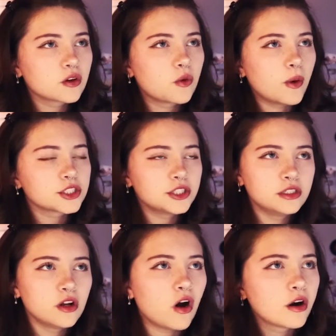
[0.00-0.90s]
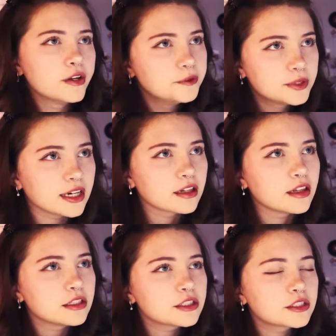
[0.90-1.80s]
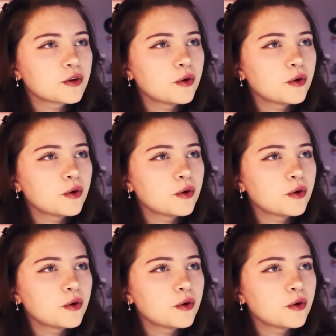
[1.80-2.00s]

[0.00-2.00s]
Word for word: question, are you ticklish?